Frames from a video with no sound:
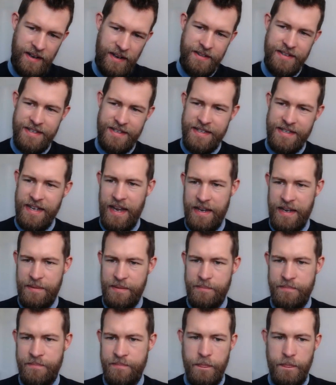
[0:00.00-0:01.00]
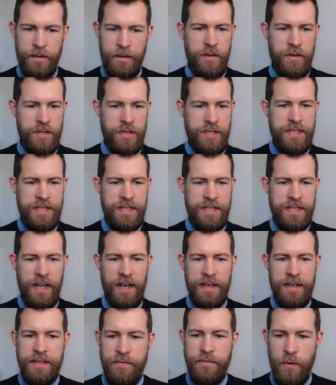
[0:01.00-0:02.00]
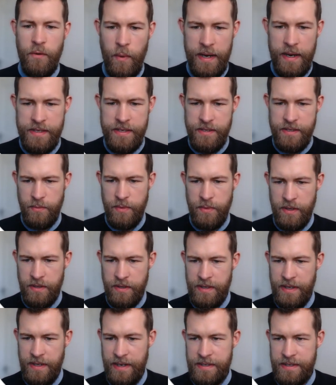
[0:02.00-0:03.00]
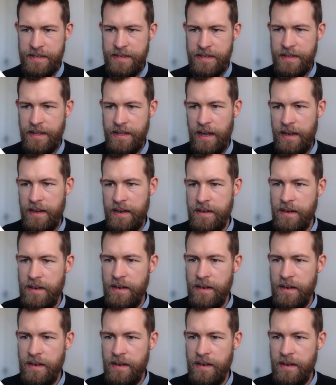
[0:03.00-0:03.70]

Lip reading: the same. They function in slightly different ways, and we'll get into that,